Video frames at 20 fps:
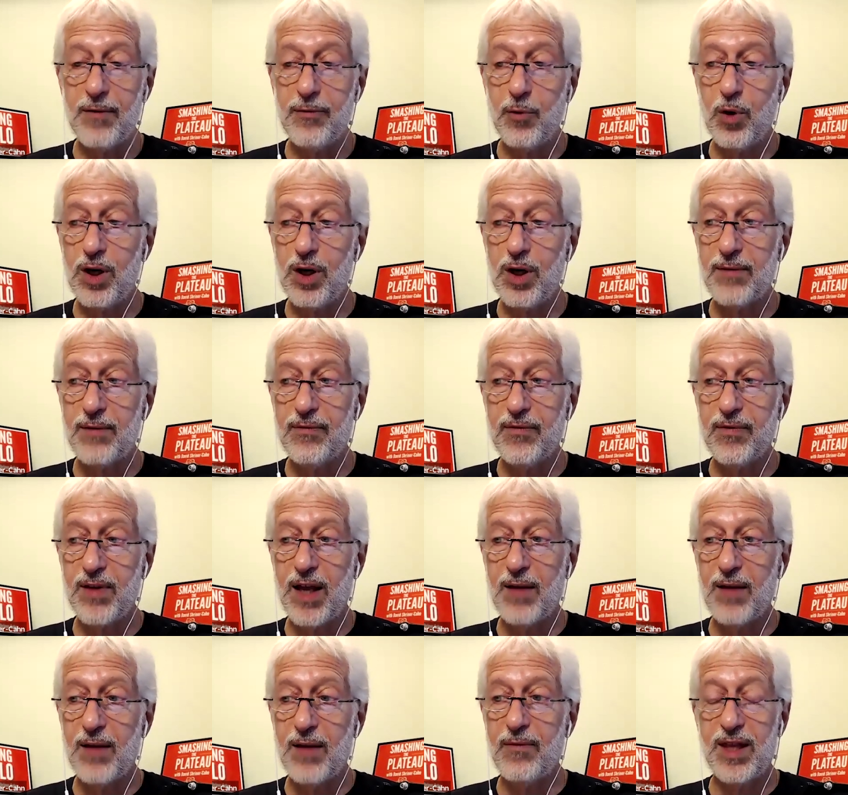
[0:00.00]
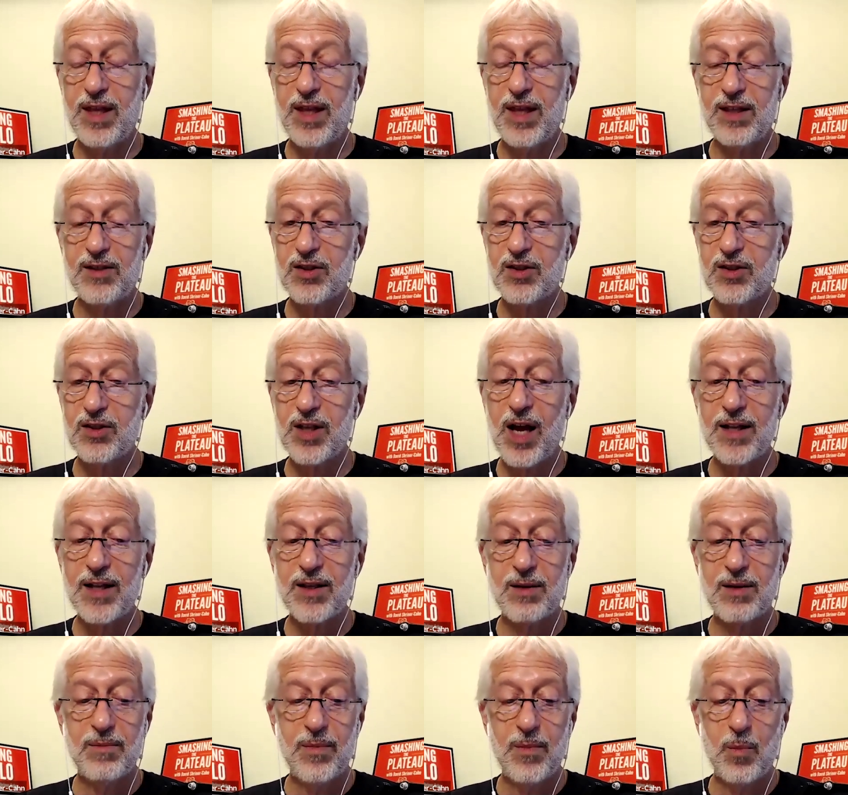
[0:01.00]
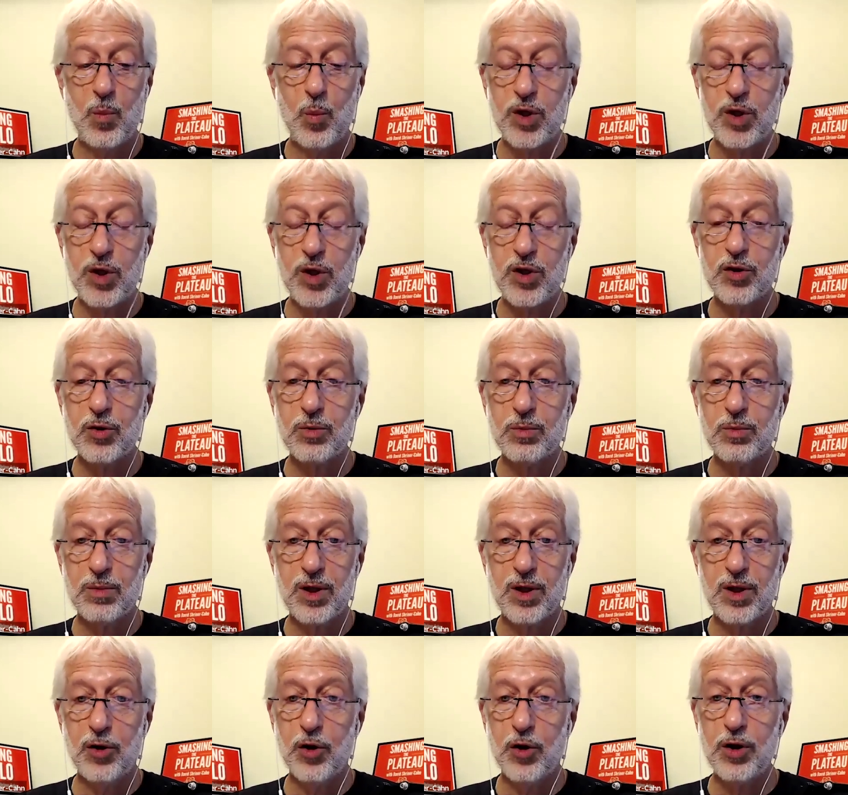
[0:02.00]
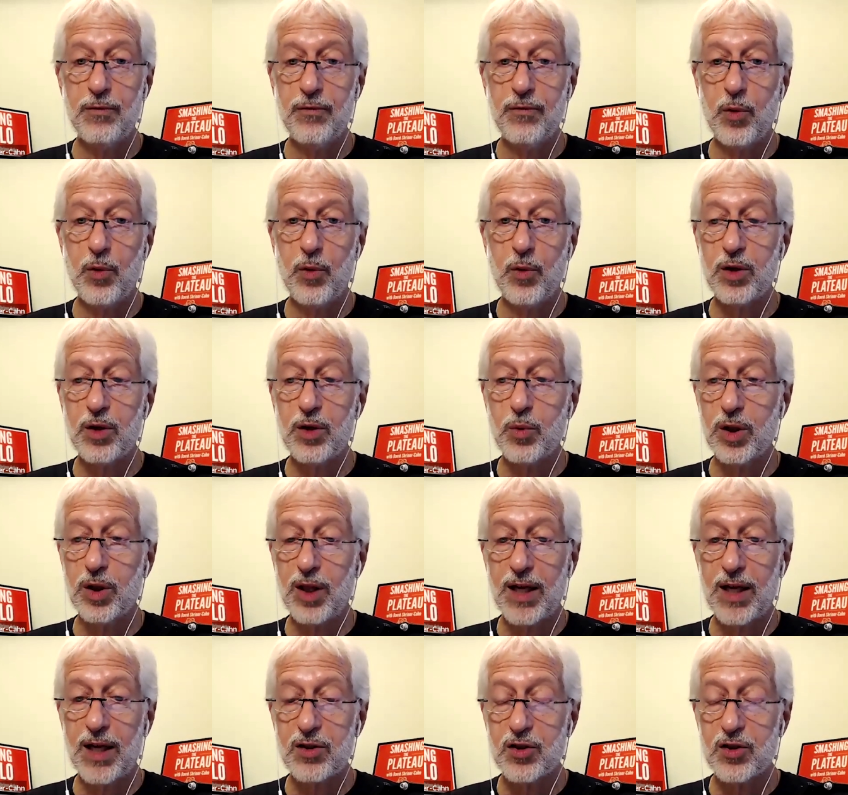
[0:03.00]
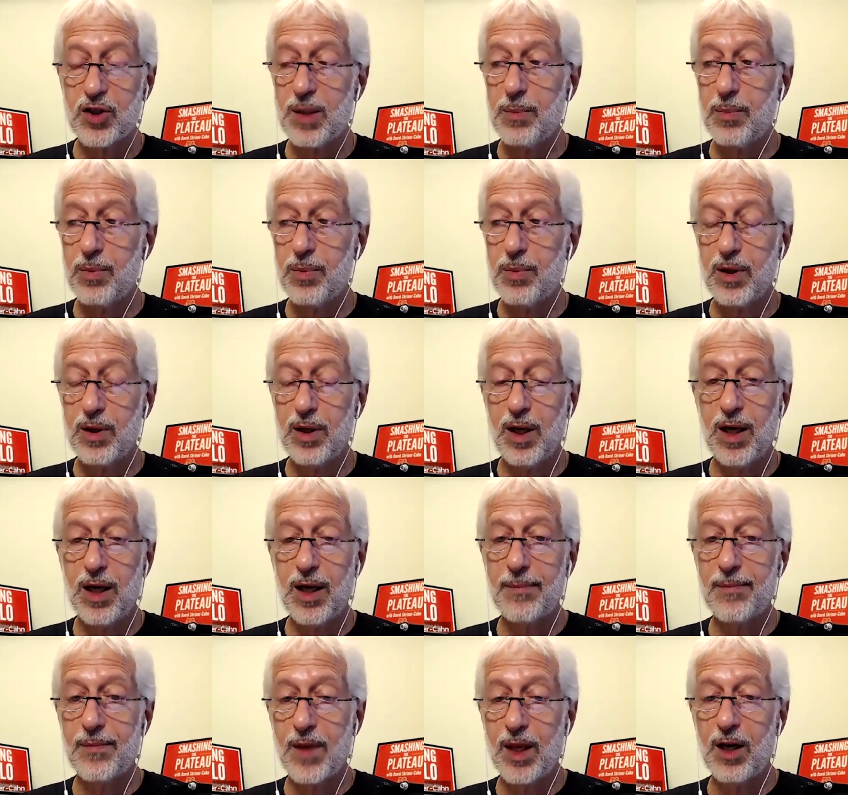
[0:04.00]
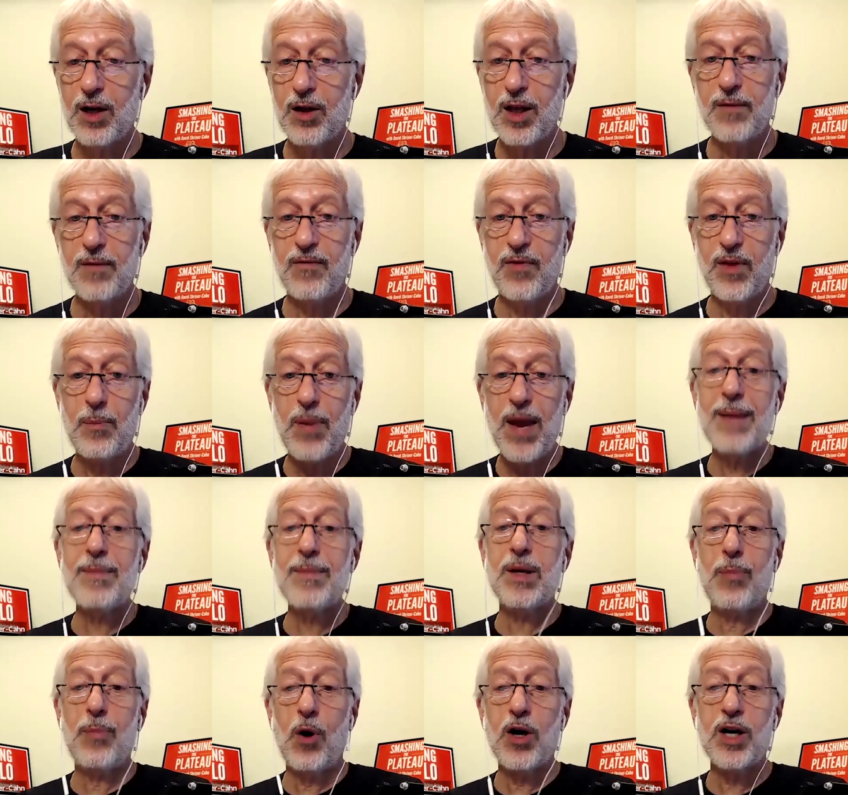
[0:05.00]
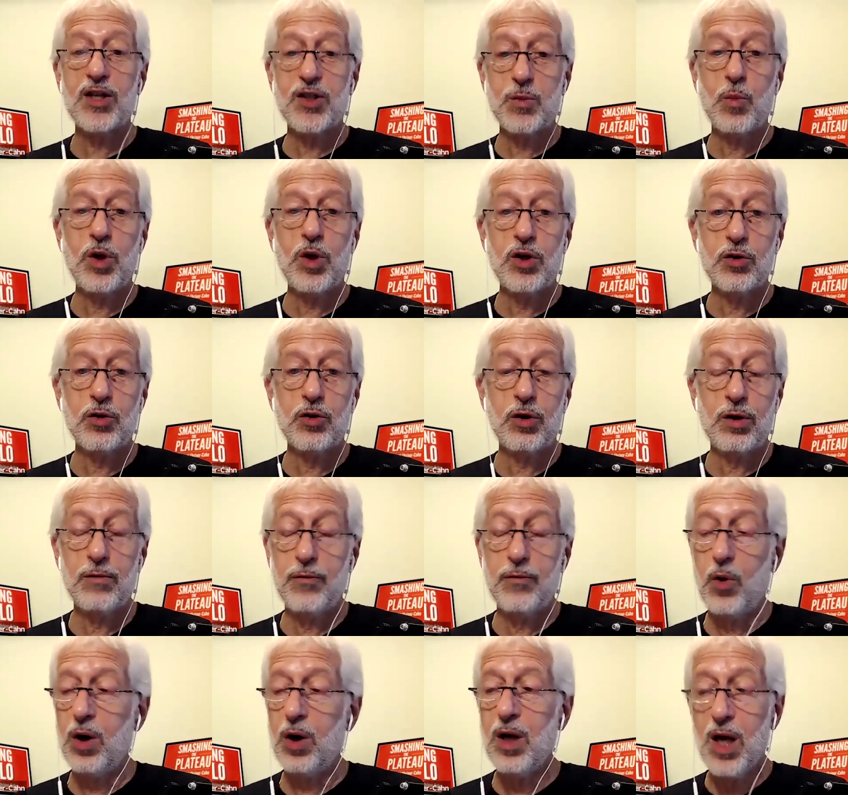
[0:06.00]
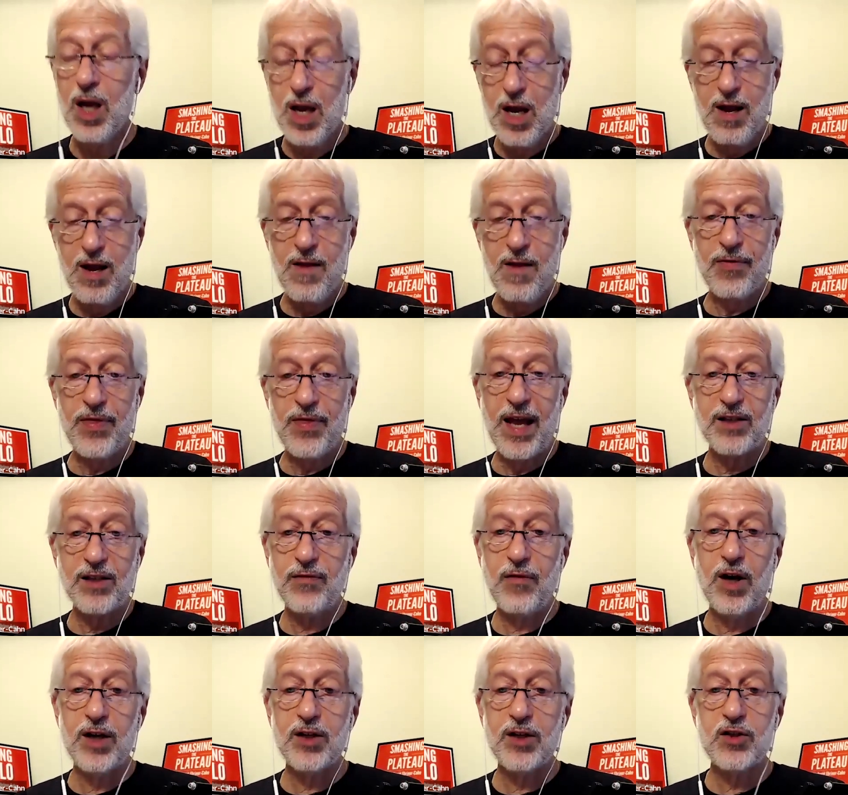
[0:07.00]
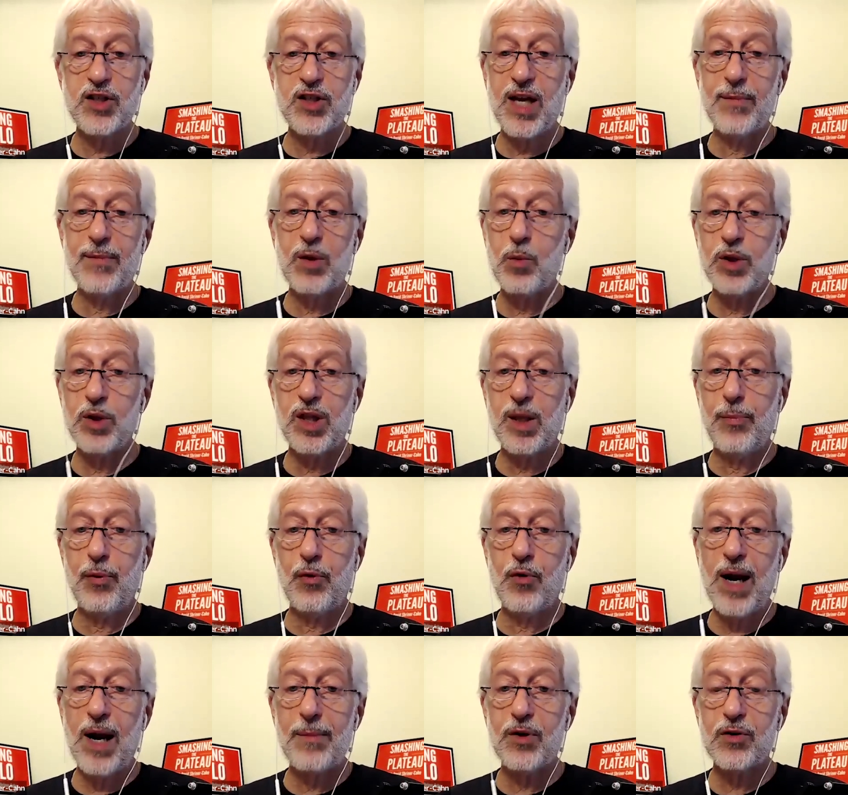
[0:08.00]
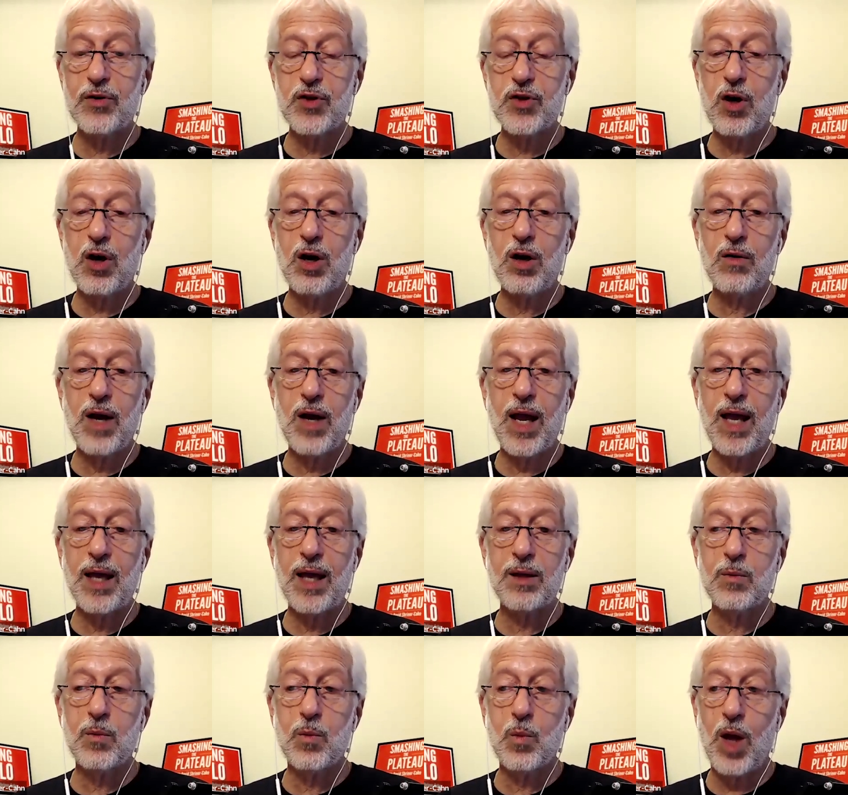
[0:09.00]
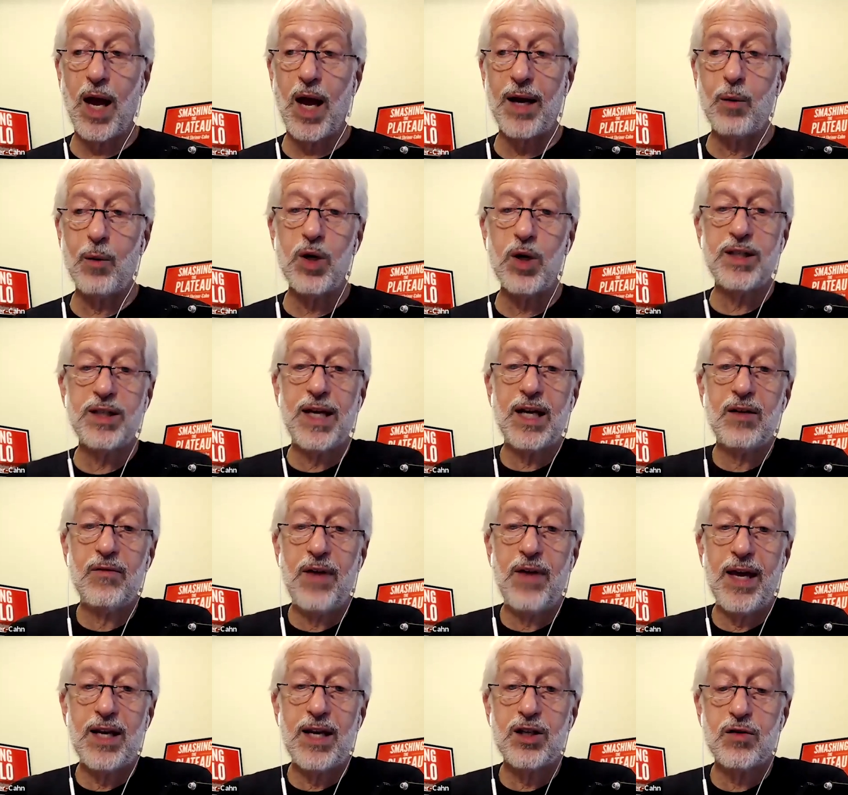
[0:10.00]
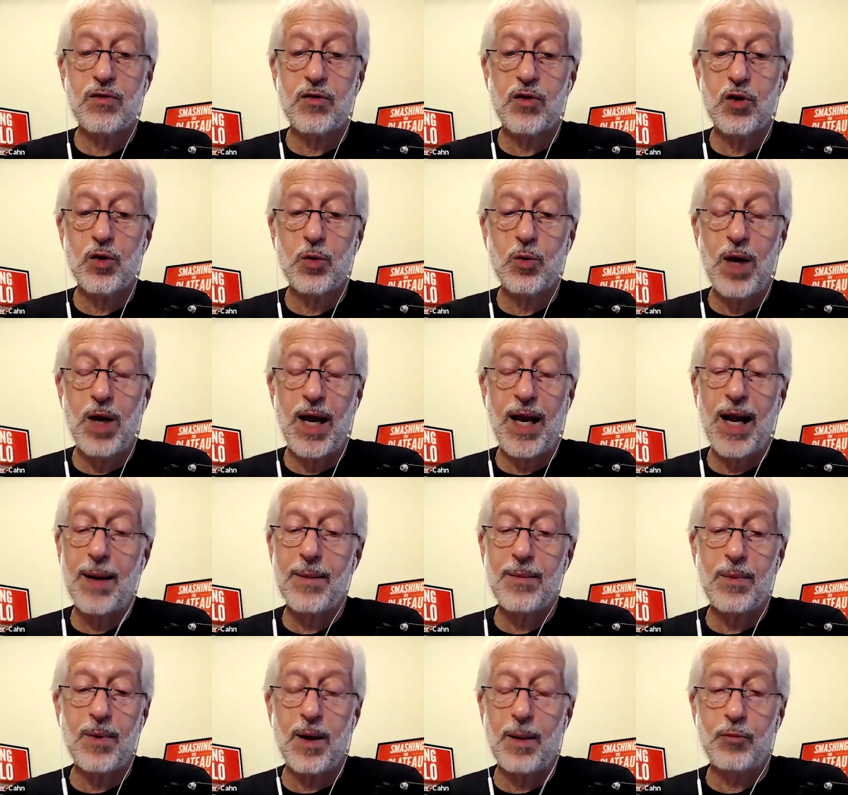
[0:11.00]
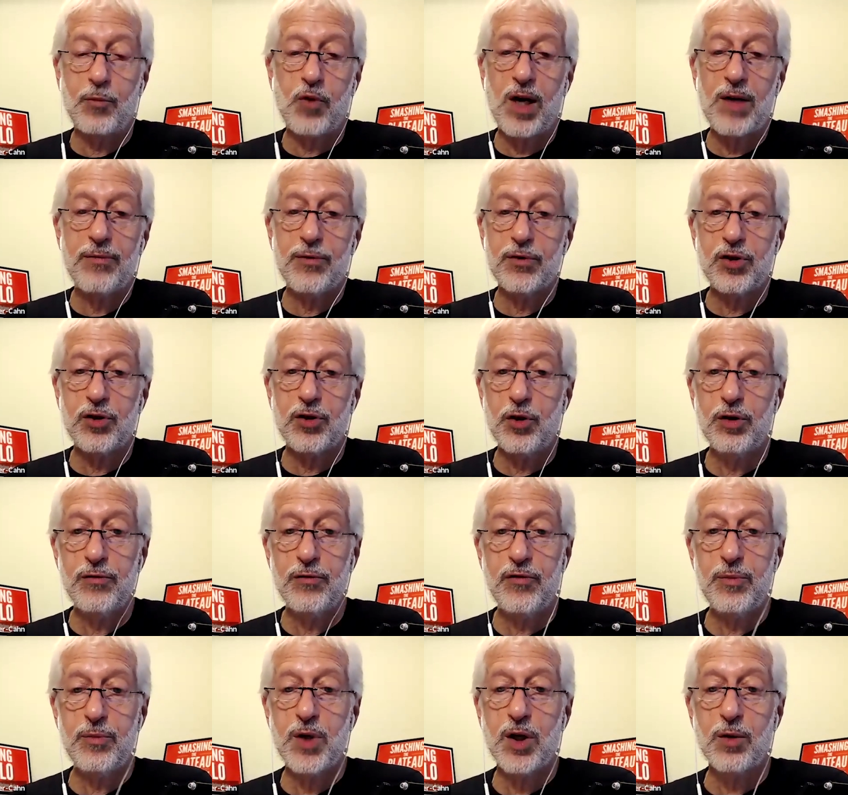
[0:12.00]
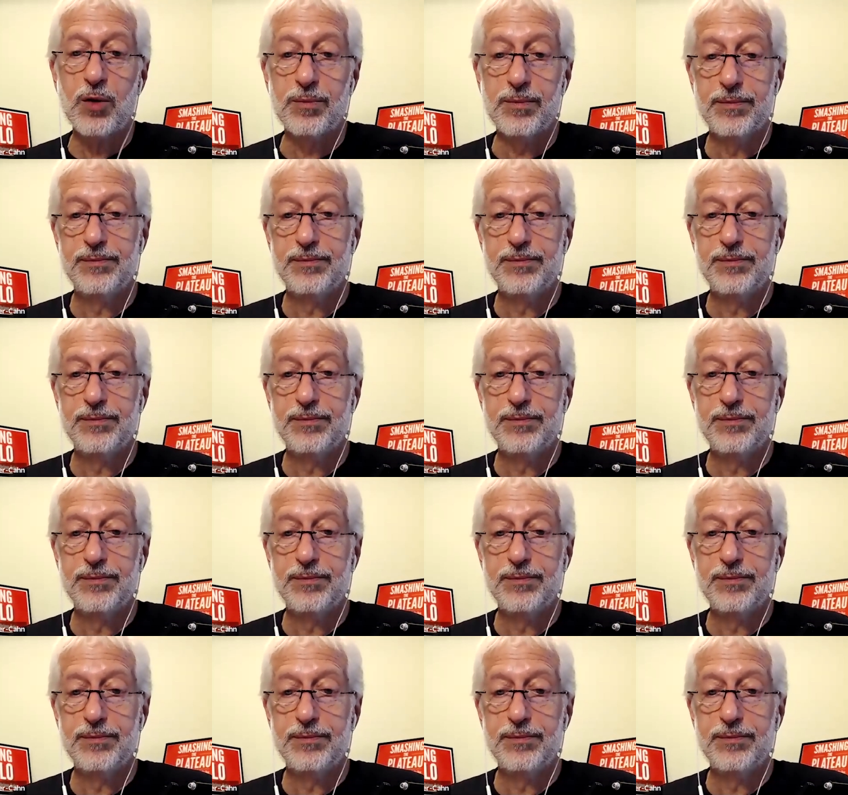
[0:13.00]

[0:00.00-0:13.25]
for it if if this is not what you're looking for in the relationship. Um, you know, if the mm-hmm. payment part isn't what you're looking for, that's fine. Just tell me what the parameters are, and I don't want to mm-hmm. take advantage of you. And I'm, I'm, grateful to learn from you.